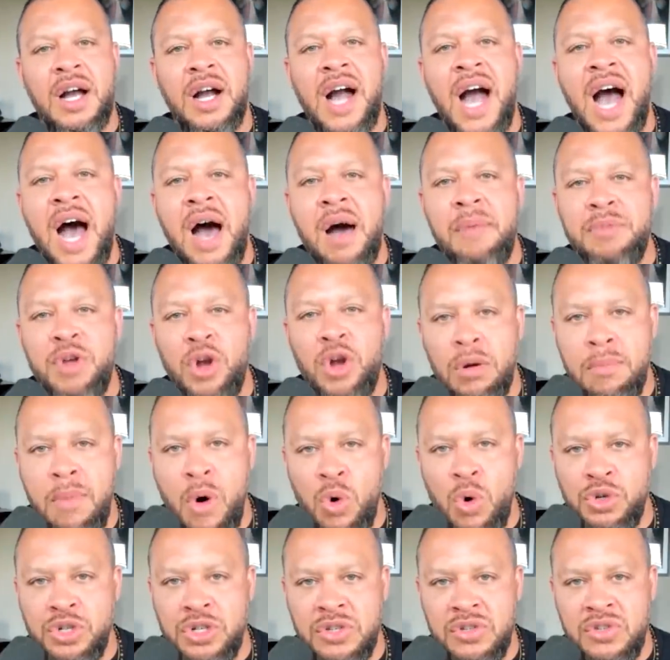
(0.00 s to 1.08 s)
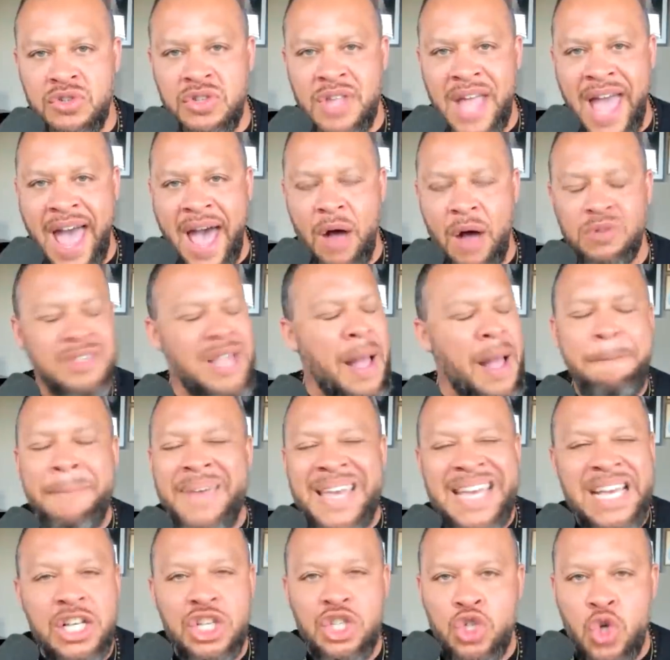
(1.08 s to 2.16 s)
calm your emotions down. Stop
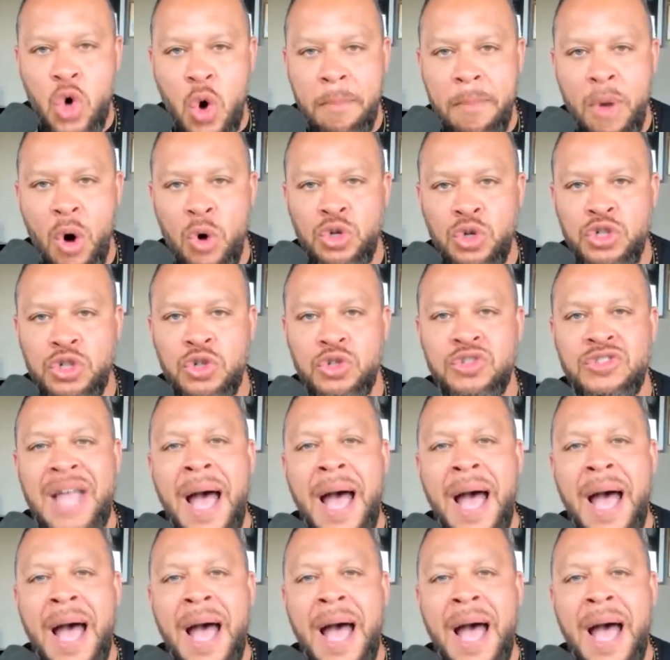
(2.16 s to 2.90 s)
being so emotional.